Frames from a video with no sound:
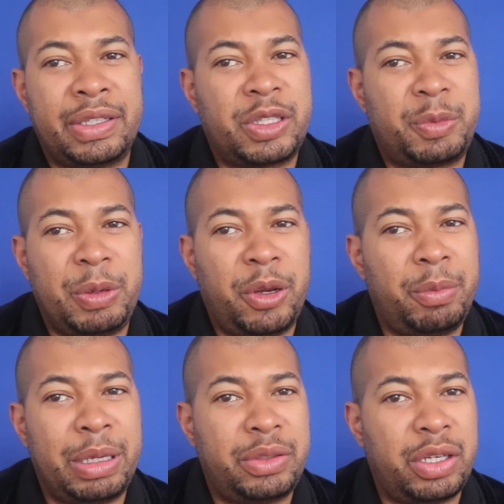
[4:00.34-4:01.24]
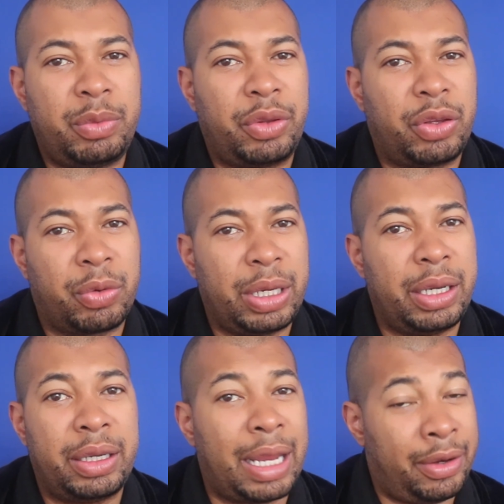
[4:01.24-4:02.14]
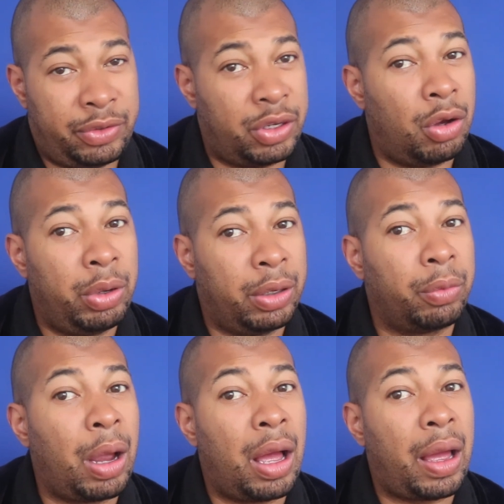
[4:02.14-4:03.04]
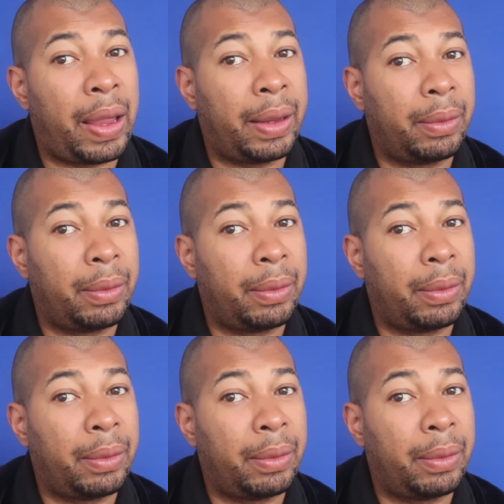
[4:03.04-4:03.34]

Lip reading: experimenting with green and it's going awry.